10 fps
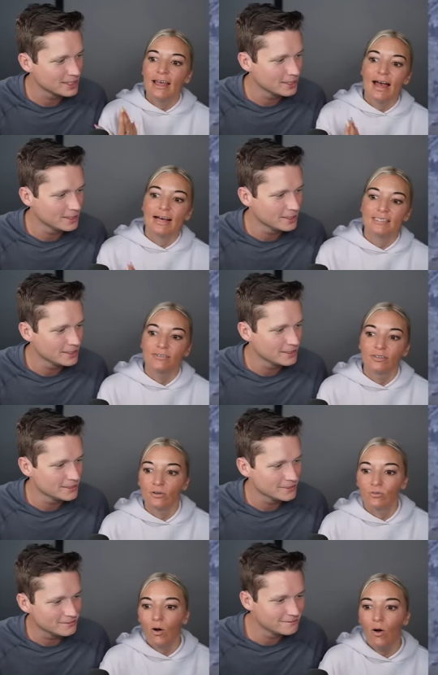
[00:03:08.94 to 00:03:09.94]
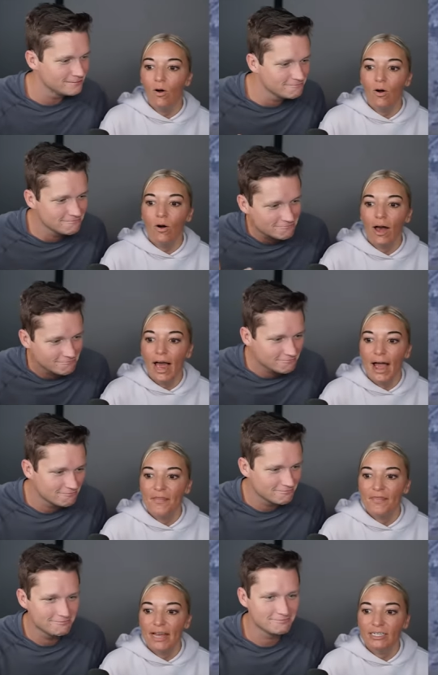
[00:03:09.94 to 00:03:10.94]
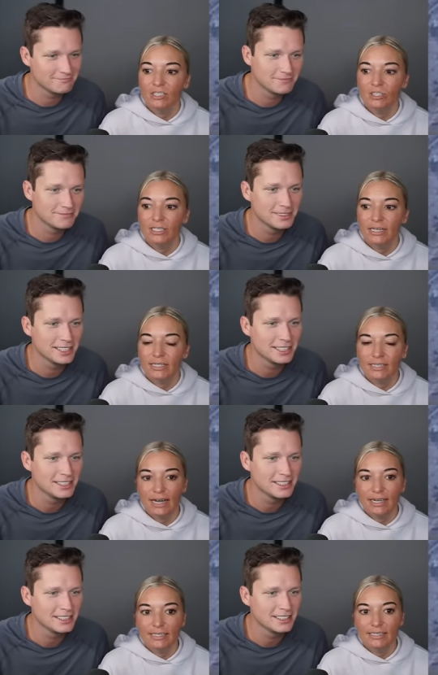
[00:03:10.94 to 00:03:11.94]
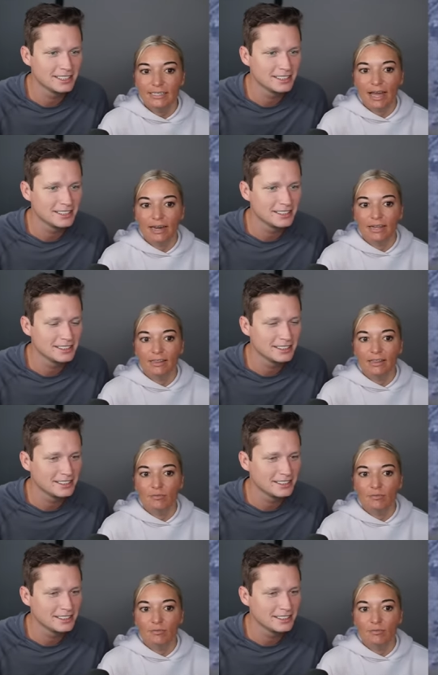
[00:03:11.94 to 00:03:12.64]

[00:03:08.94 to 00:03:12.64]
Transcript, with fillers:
Speaker 1: has a little roll, and then she decides to get in the